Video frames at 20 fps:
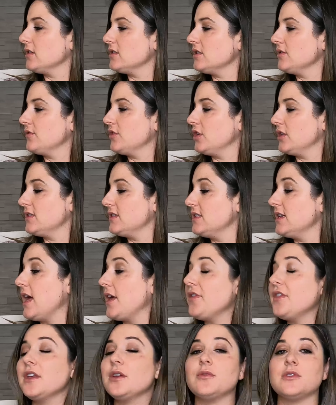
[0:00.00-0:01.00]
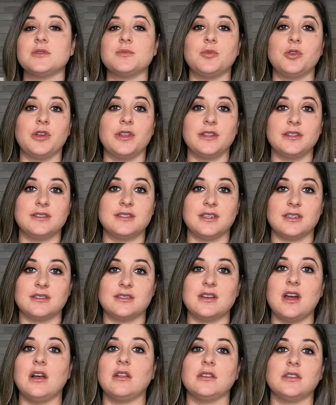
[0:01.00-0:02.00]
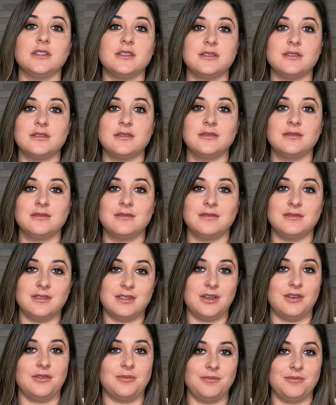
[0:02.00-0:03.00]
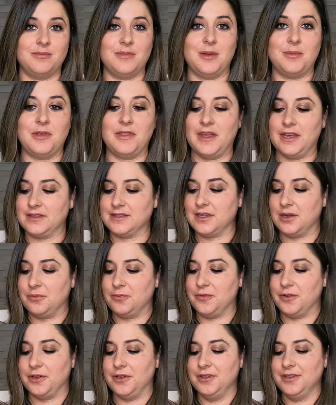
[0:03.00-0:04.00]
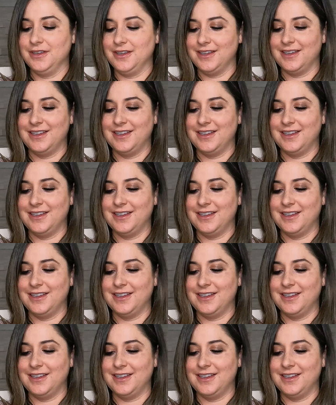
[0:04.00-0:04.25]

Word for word: cost of goods, nothing was more than $6. So maybe that's helpful.